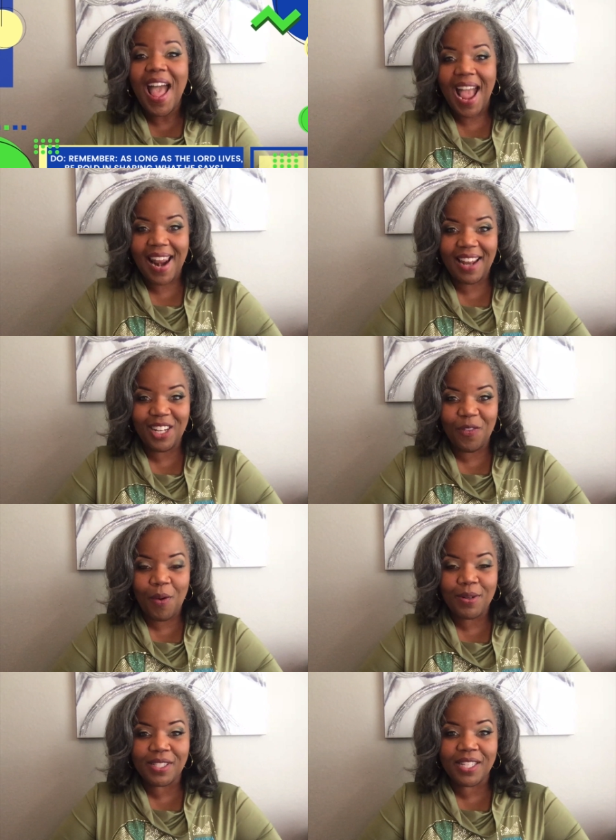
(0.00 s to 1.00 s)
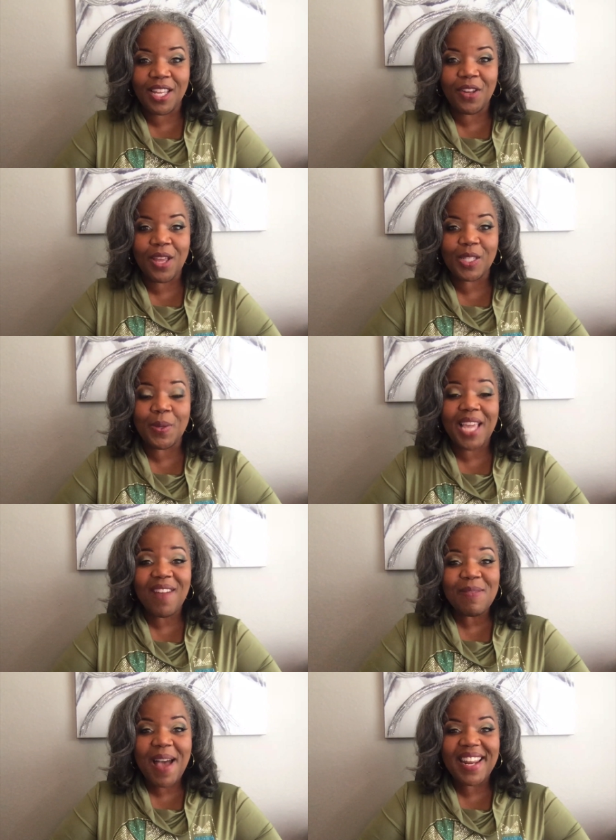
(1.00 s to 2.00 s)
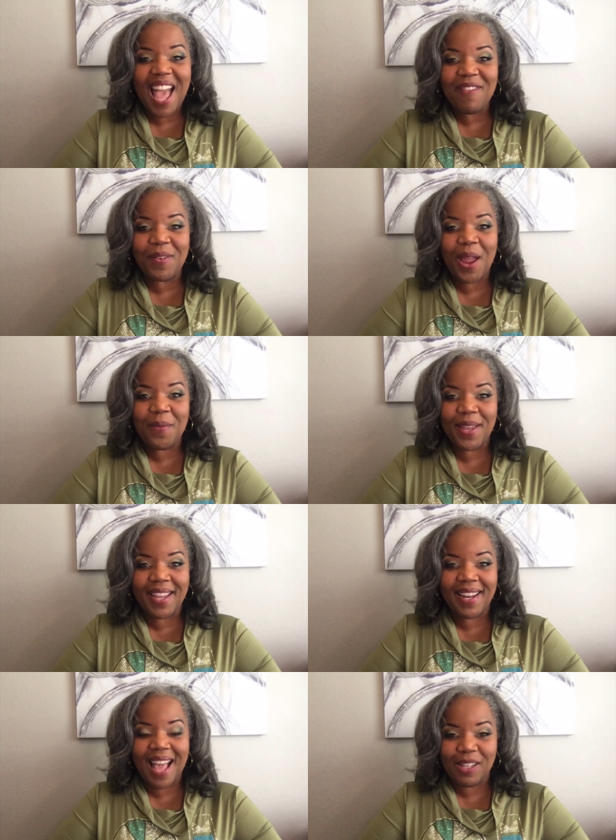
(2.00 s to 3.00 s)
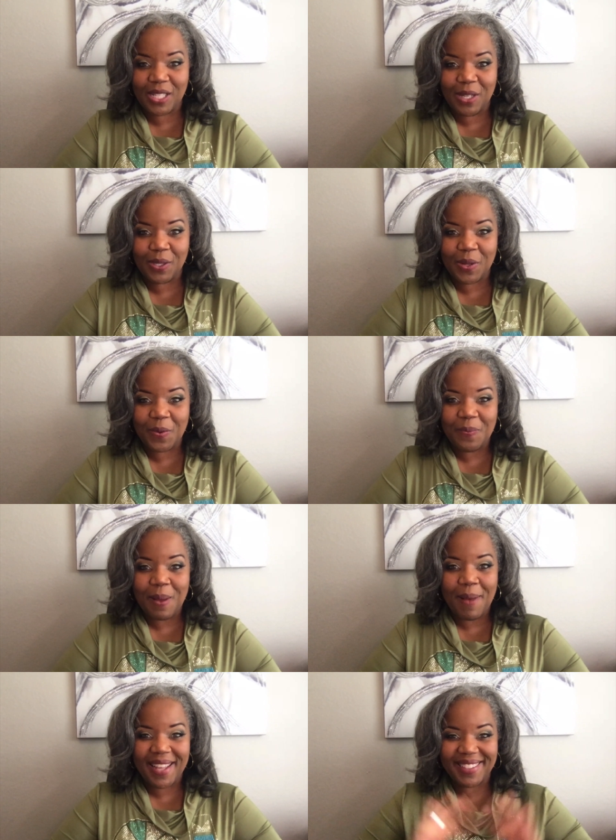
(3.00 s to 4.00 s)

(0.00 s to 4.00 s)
and I look forward to seeing you next week. Everybody have a great weekend. I'll see you soon. Bye-bye.